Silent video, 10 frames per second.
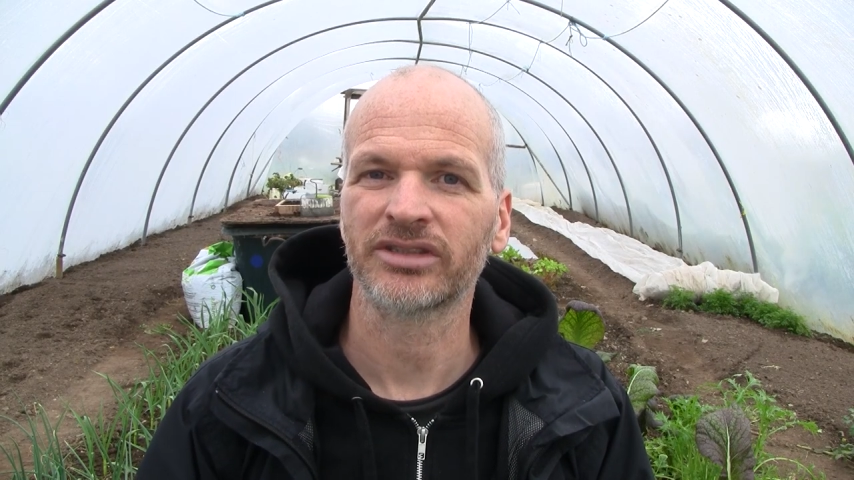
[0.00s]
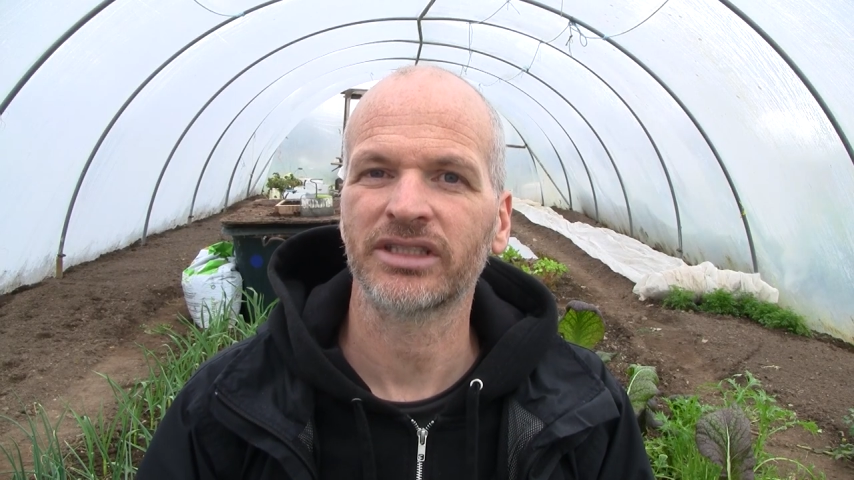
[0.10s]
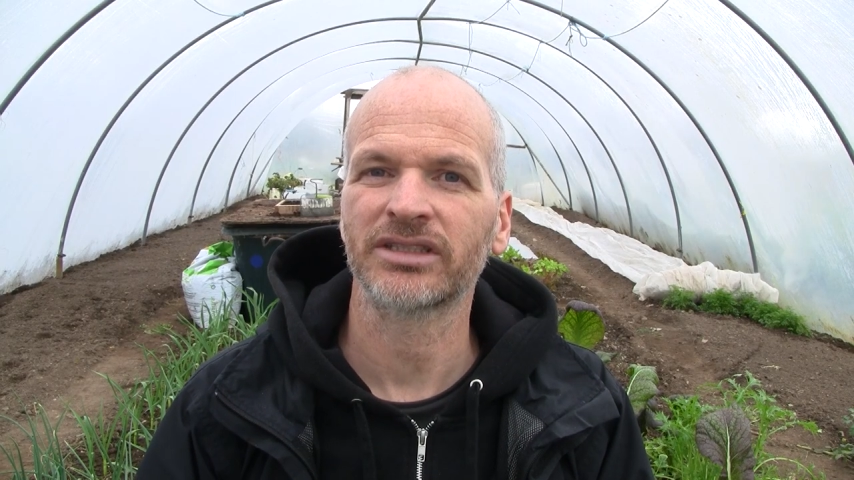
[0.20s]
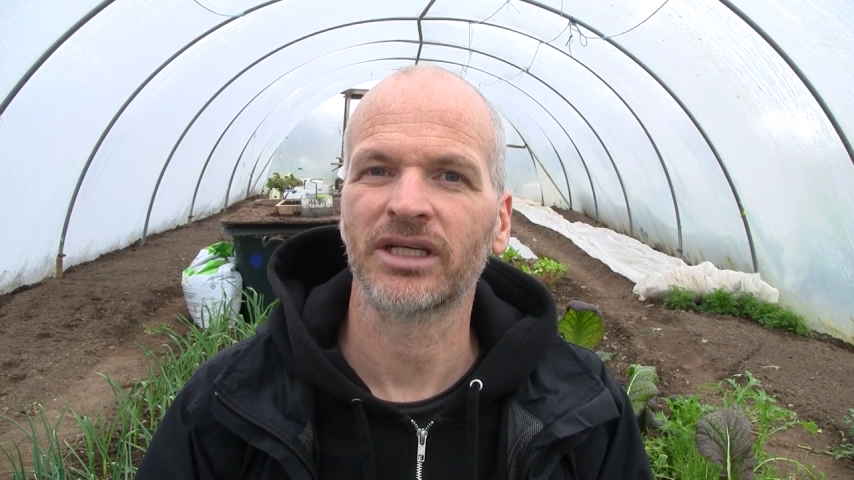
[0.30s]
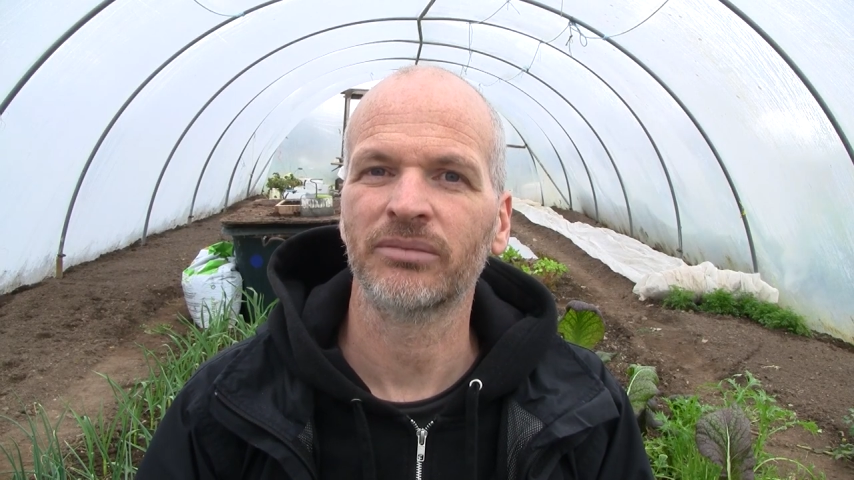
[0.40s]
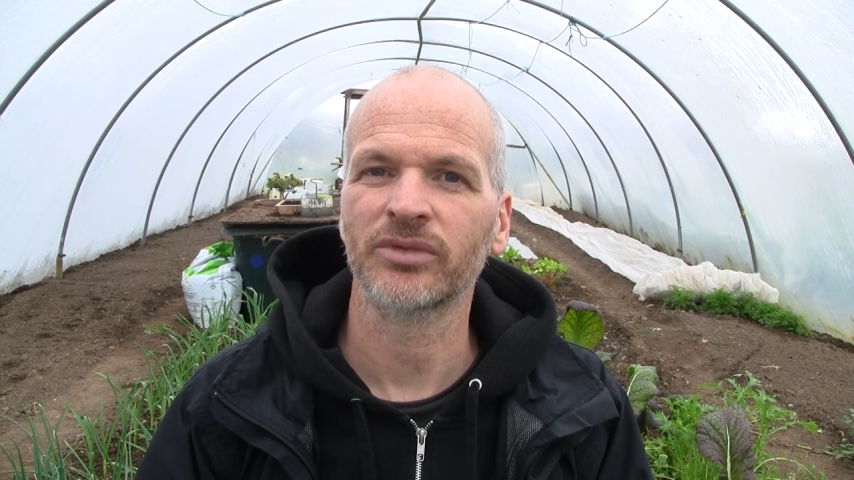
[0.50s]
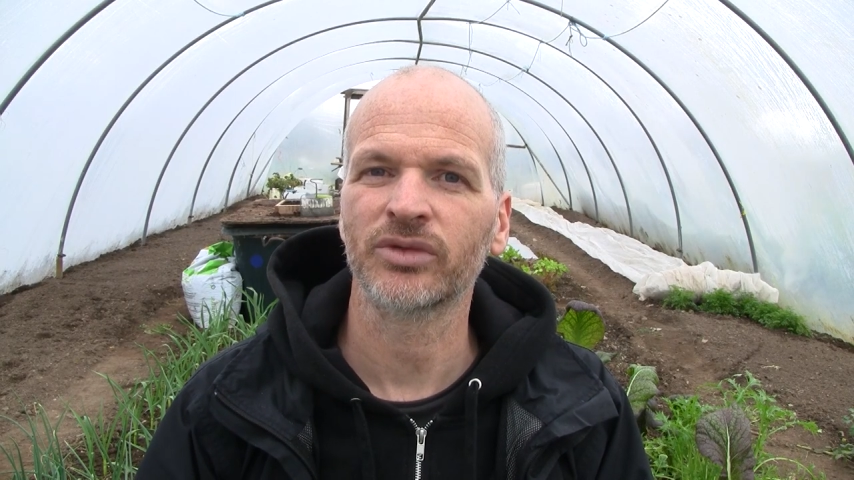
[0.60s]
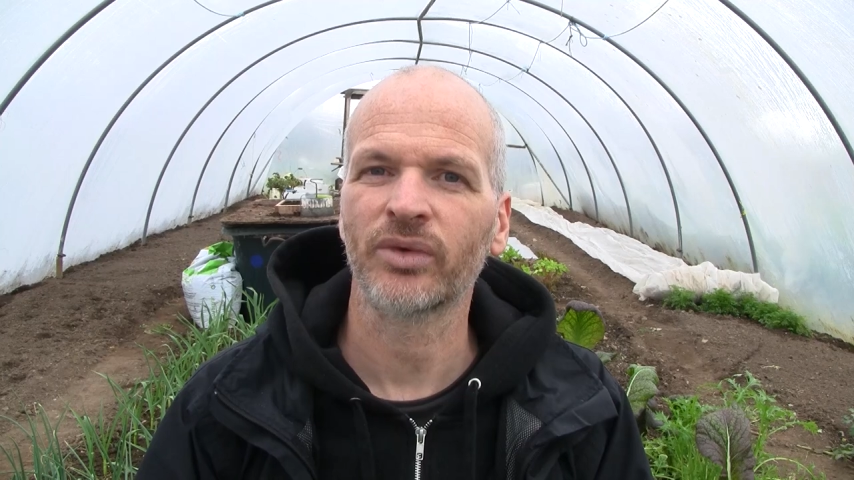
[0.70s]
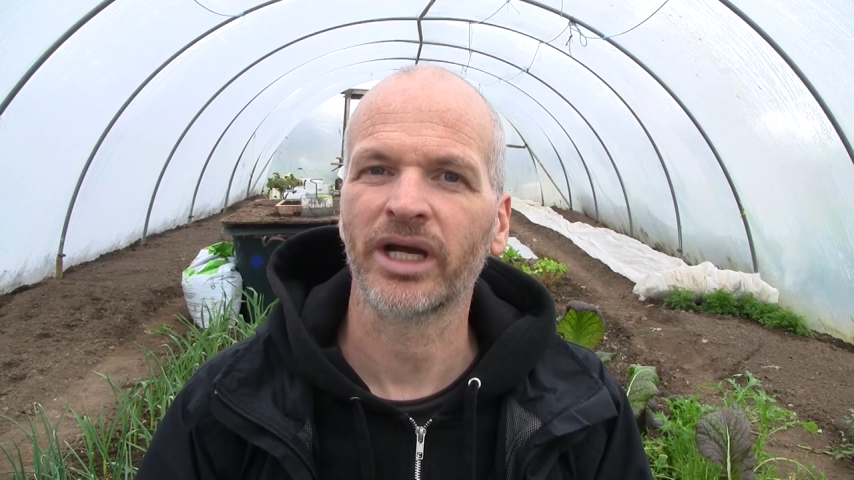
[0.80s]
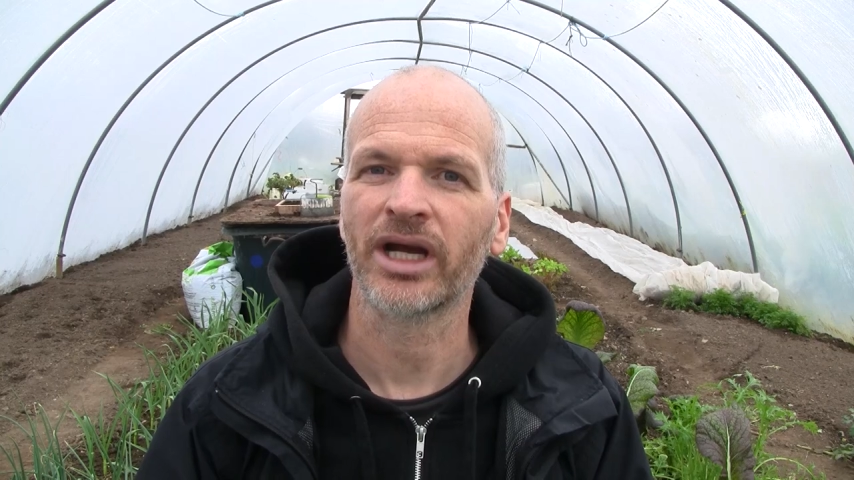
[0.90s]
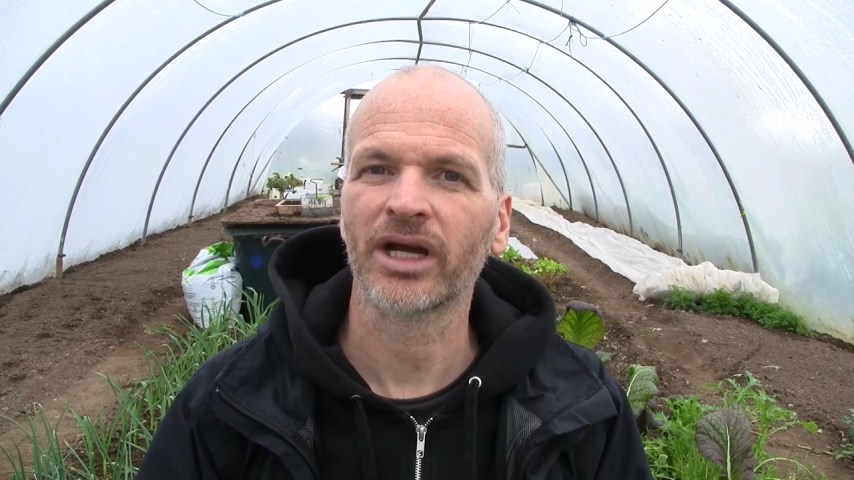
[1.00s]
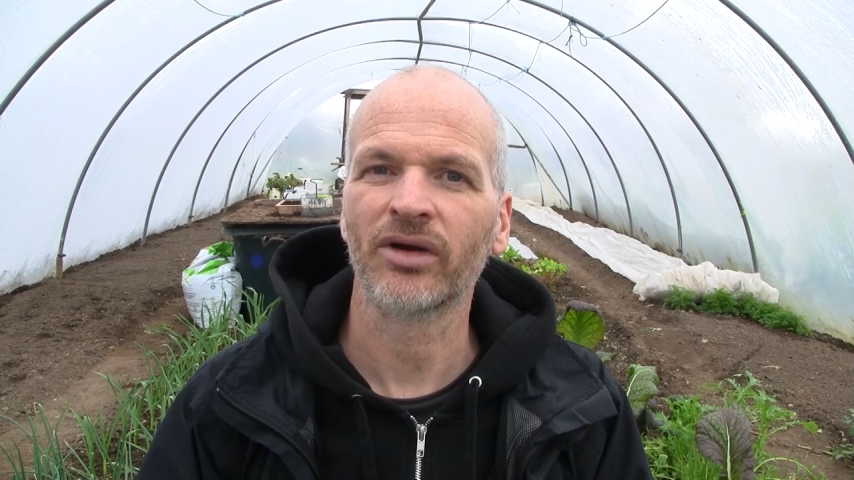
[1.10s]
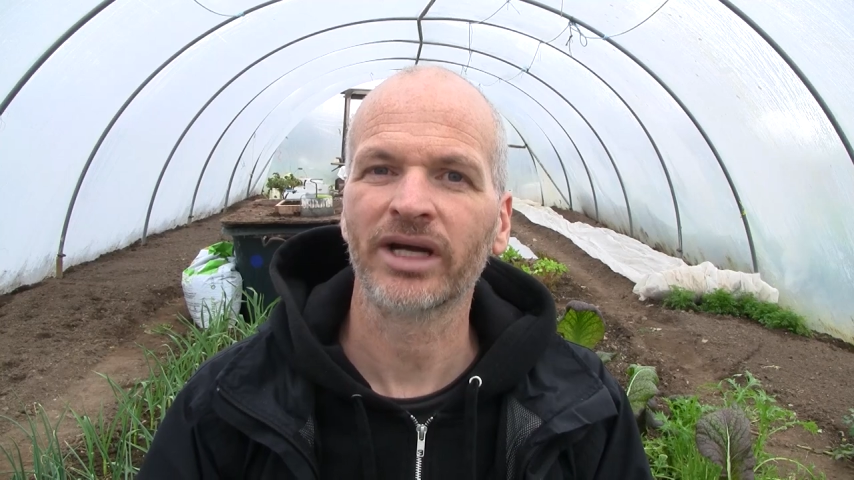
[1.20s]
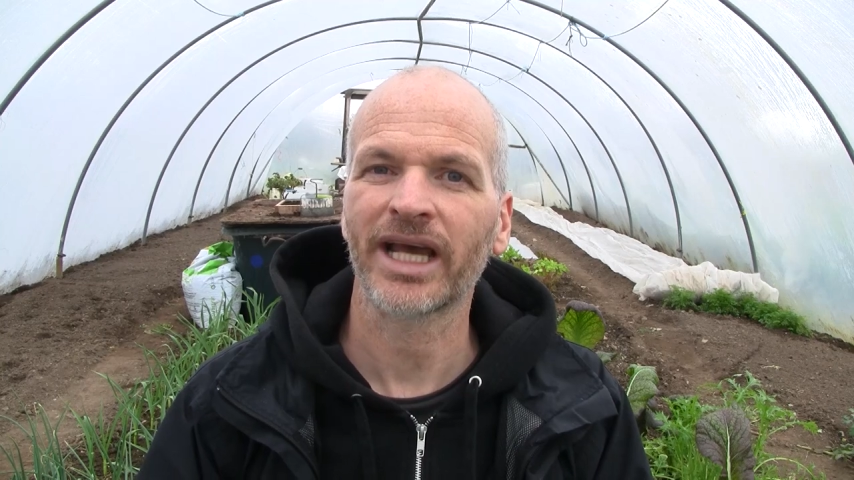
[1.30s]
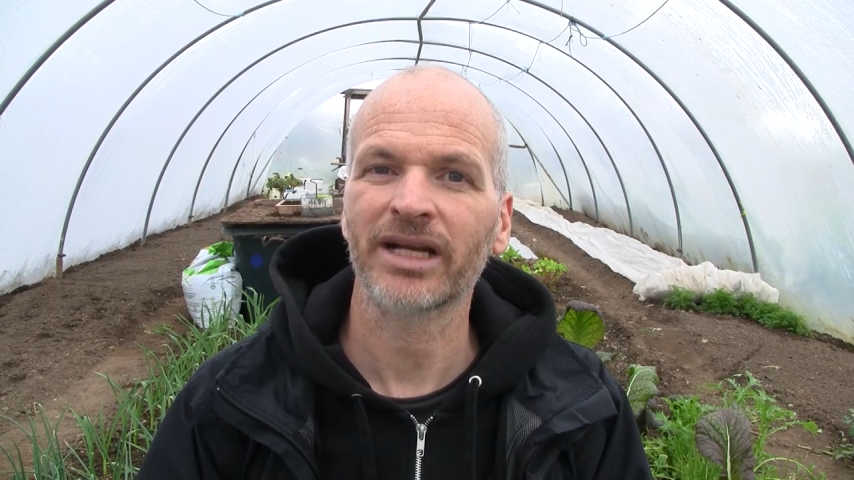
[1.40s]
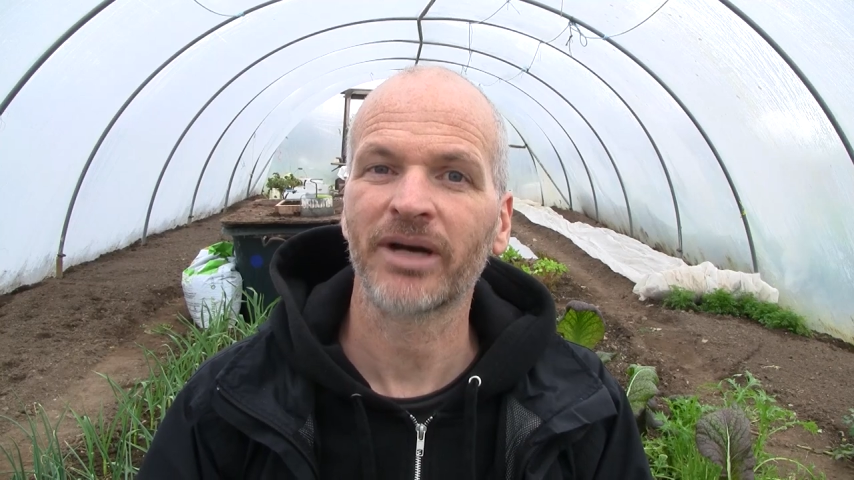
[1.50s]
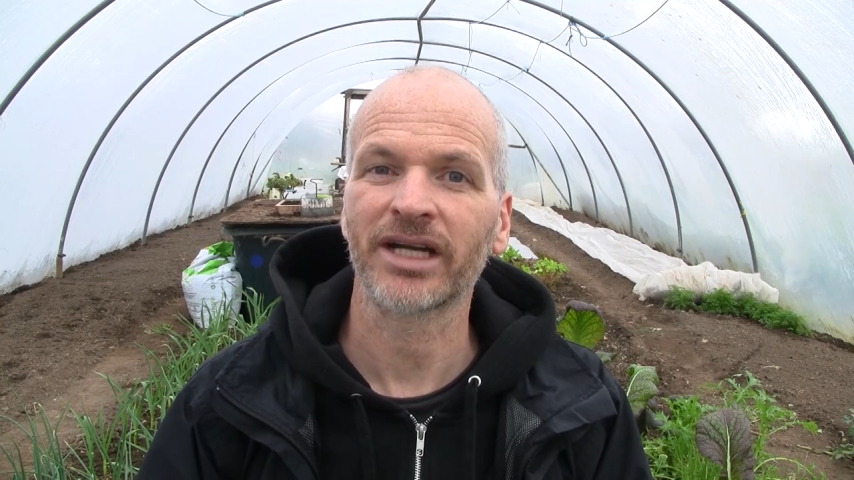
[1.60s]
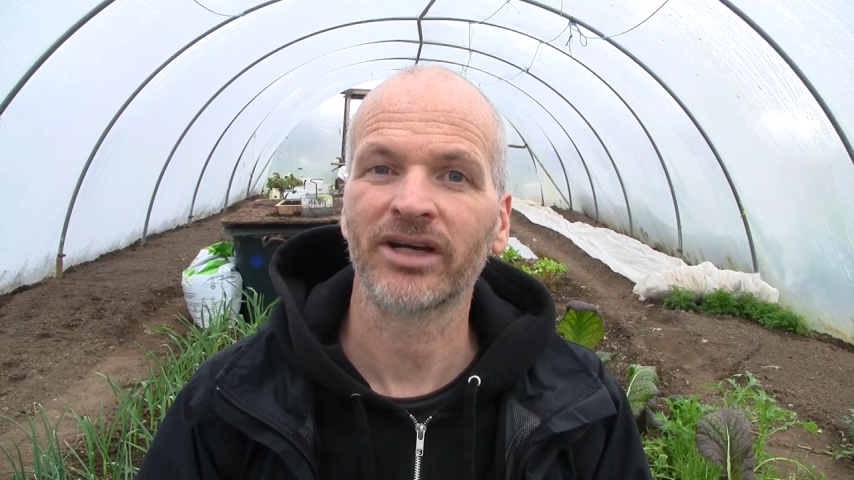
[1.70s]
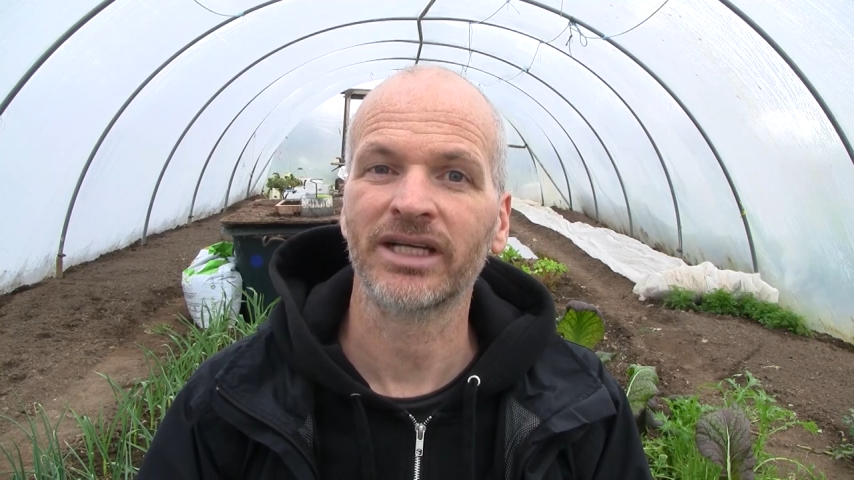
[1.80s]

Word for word: systems where organic matter